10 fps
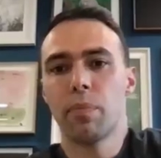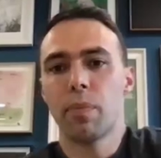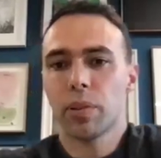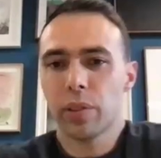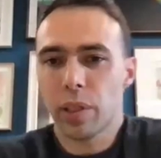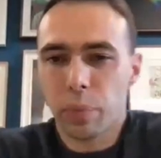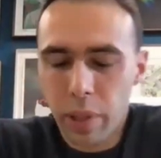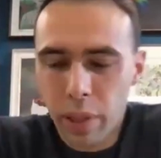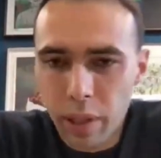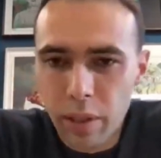So
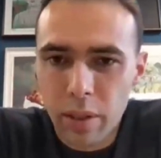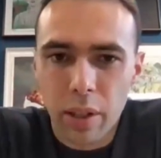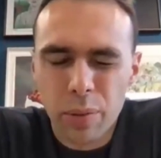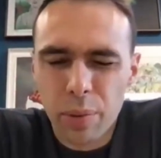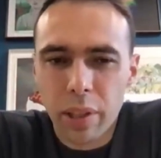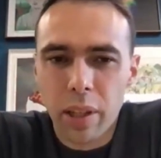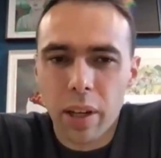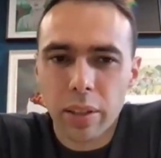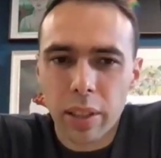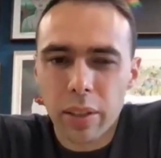mostly we get in touch with the
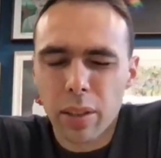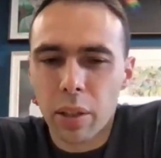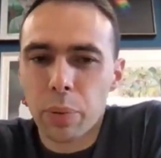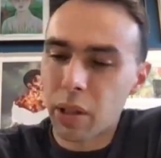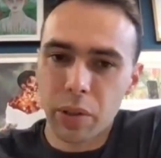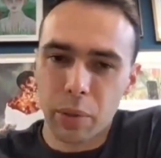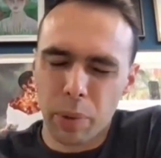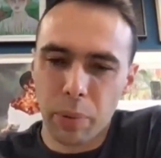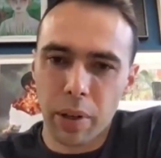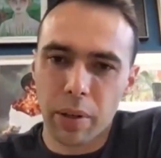artists. We know that
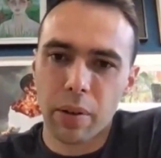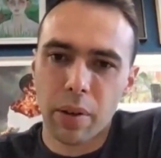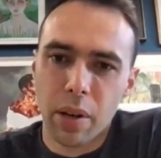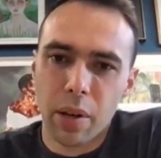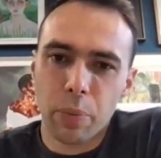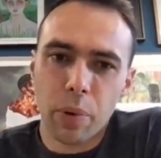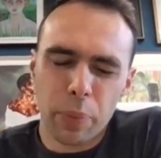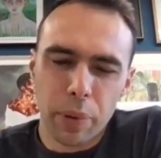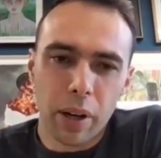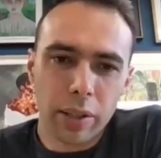we want to
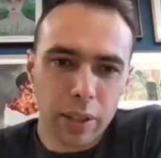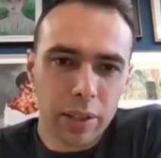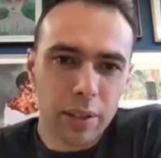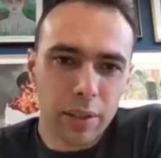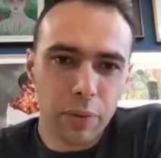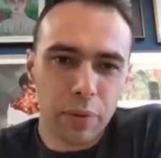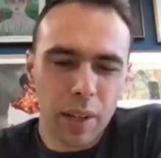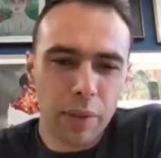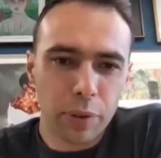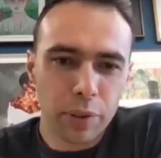work with artists in
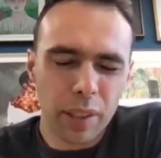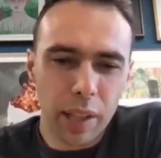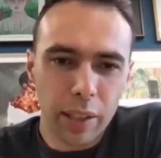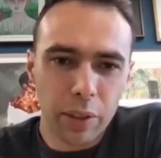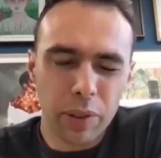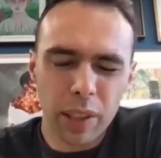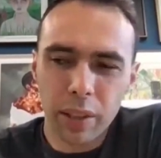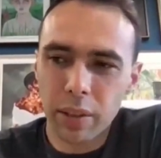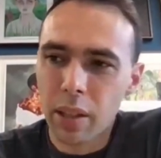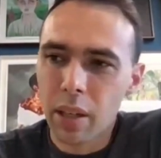different levels of their
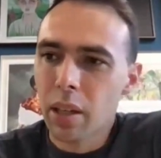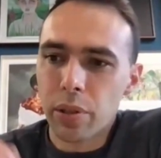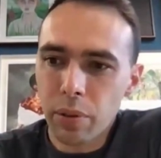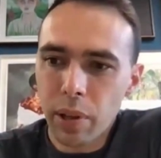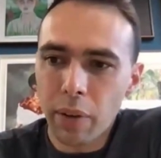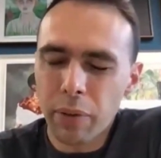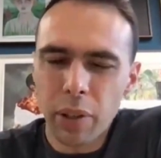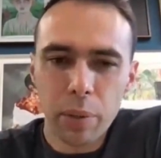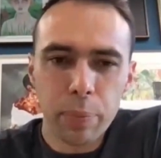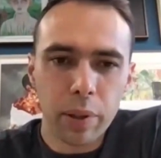career. We do have
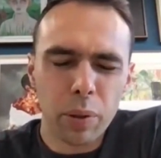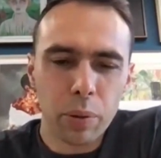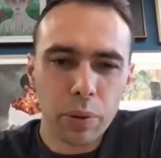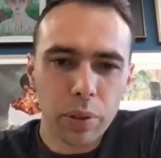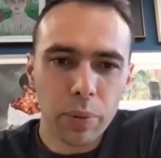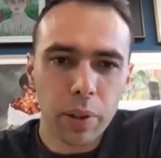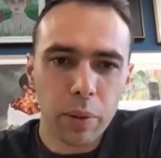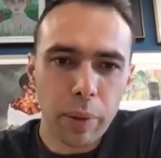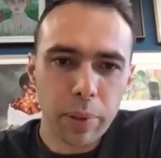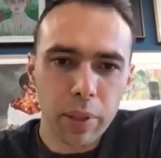an open call, so on
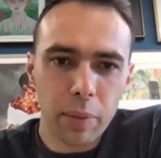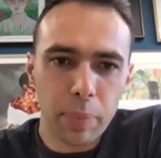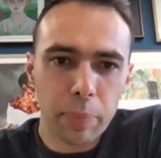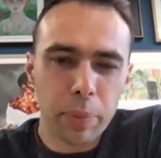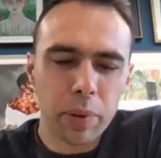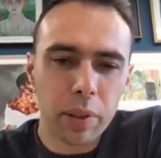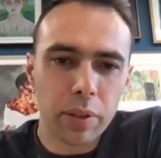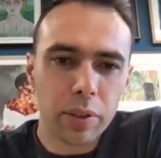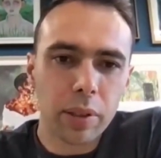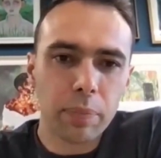our website people
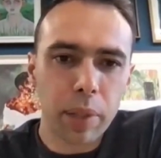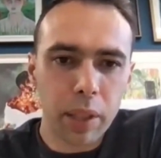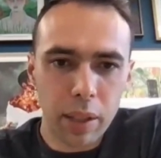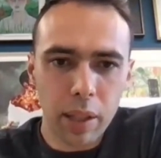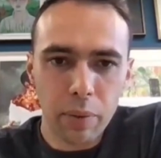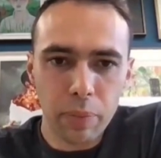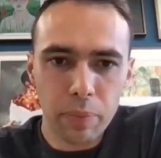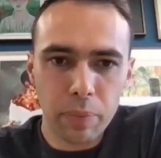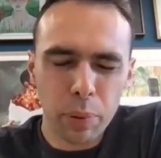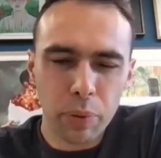can submit their
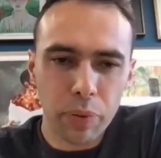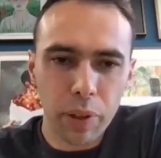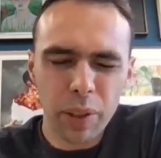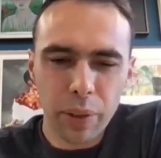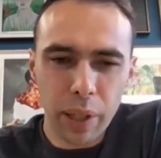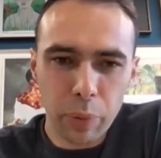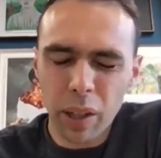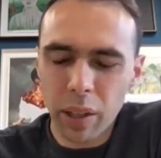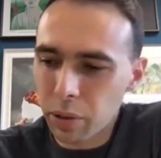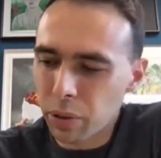portfolio, their
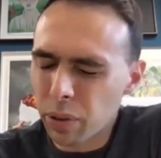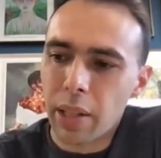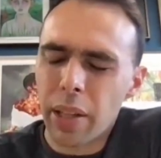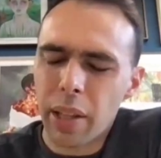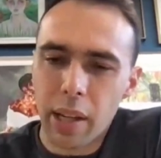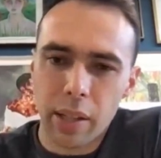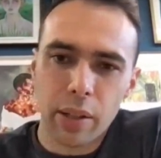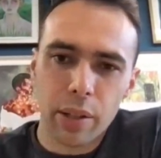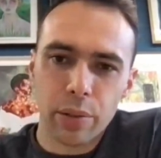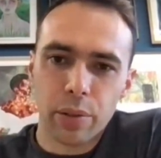work, and then that
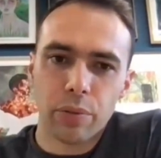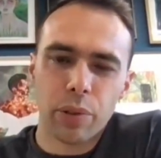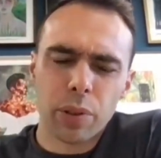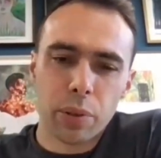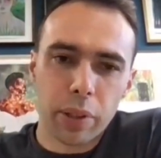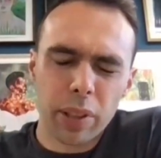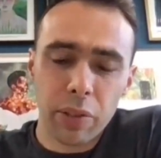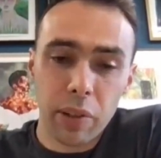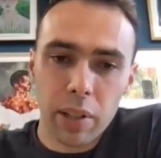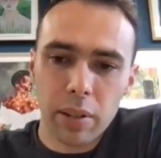goes through to our
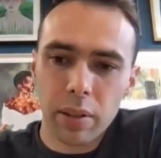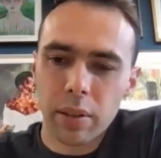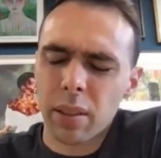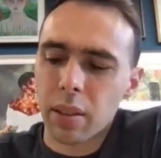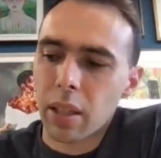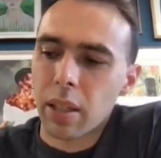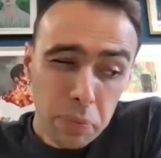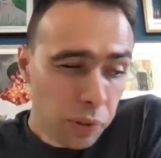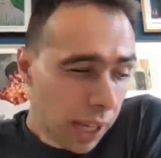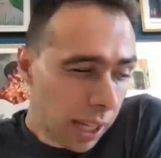curators.
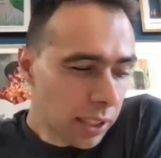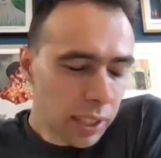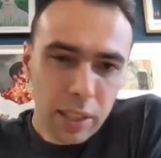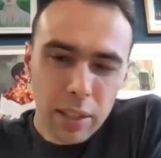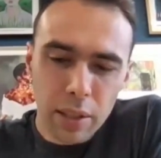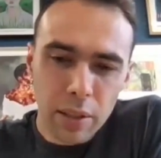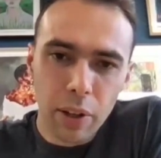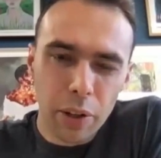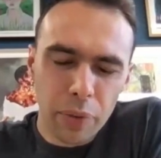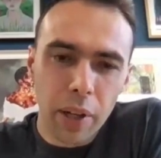The reality is there's a
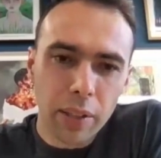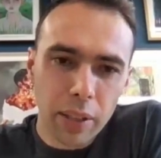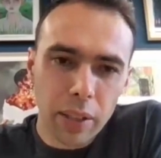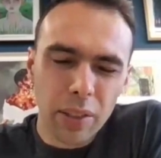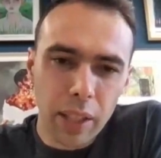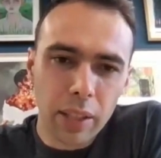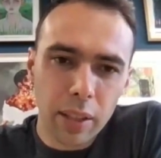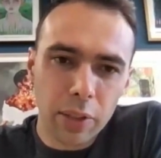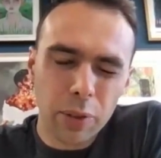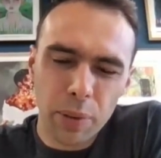lot of artists who get in
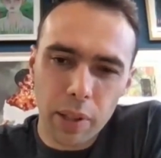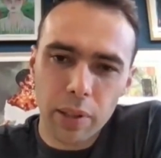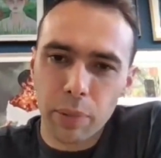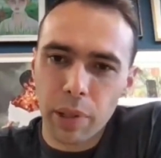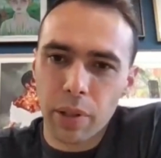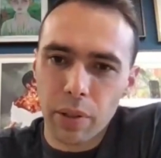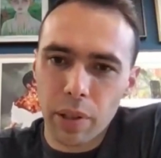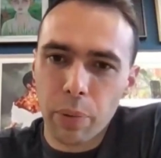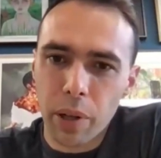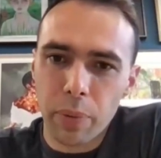touch with us, and we can
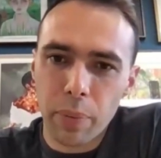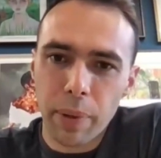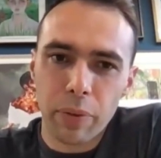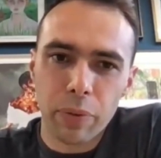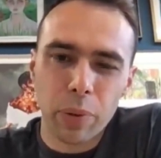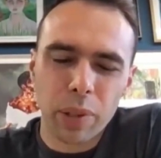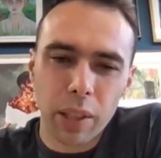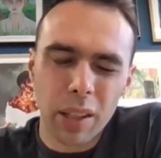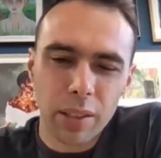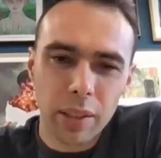only work with about
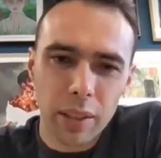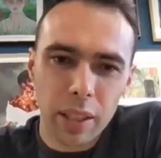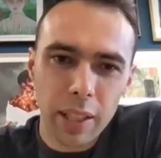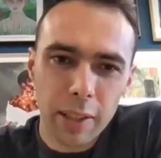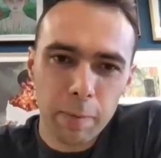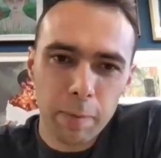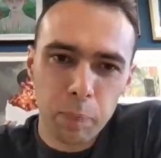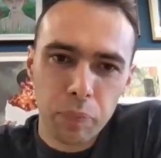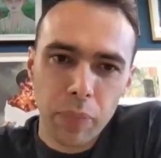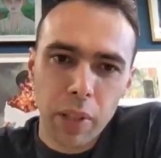40 artists a year.
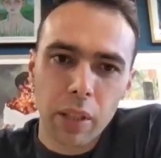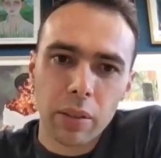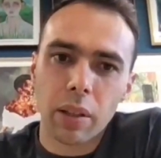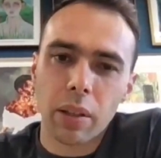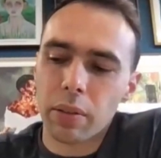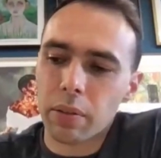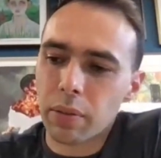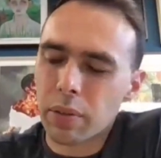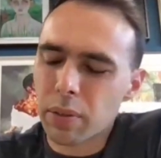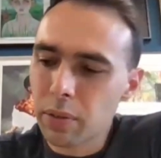So
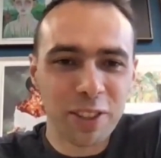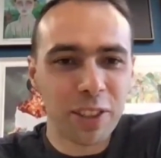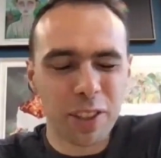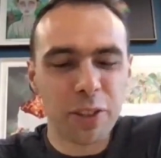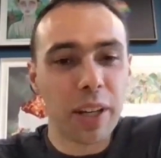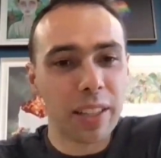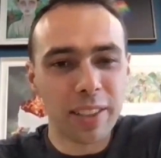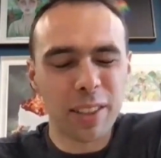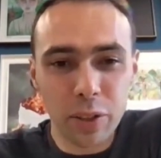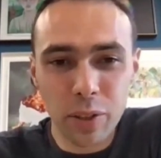the odds aren't great,
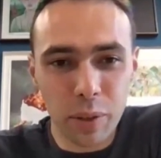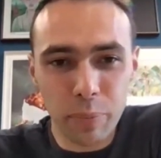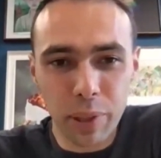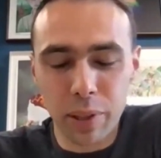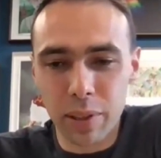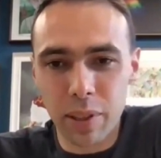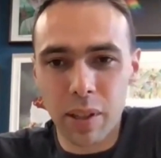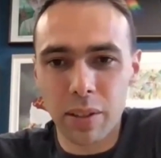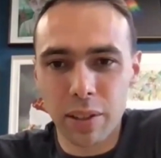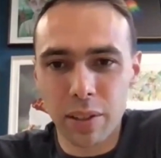and it's not because the
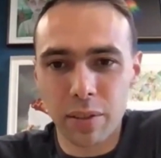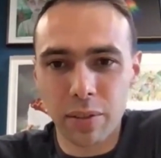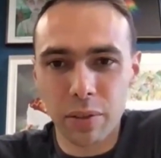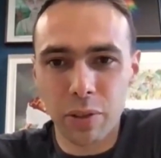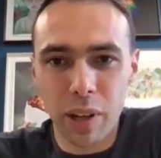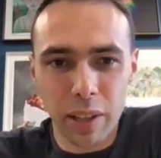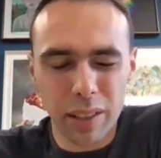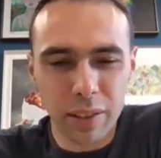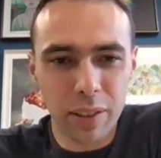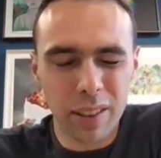art isn't great.
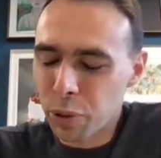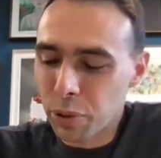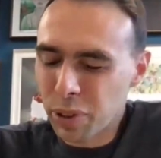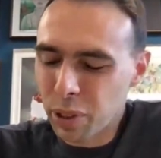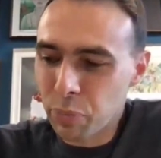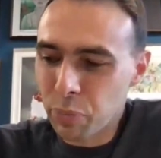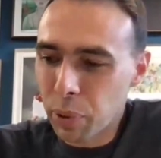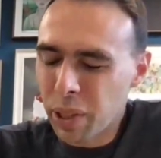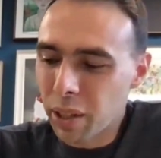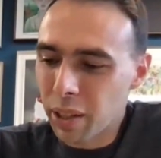I'm sure you've
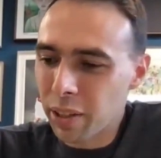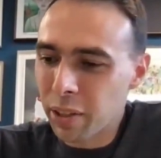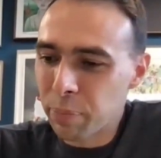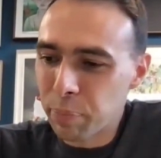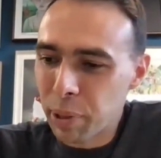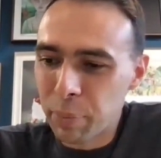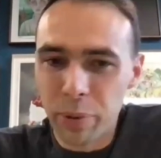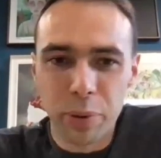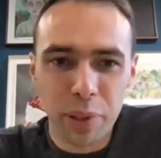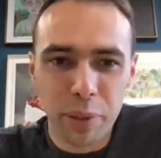probably heard other
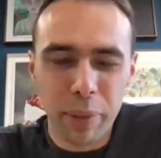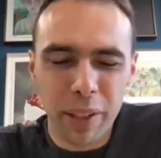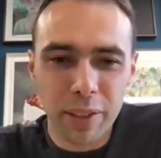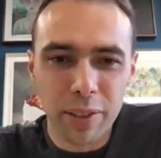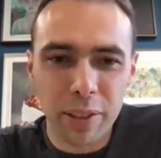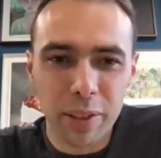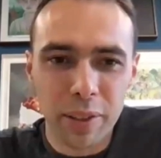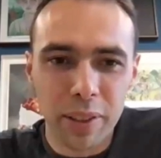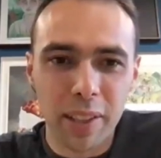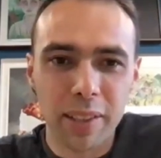people talking about this too,
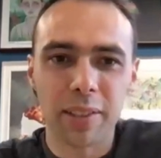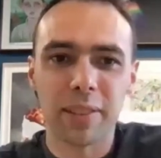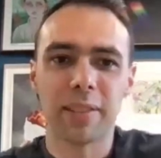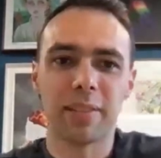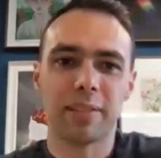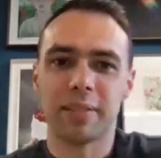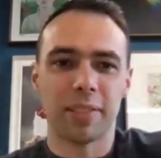that there's,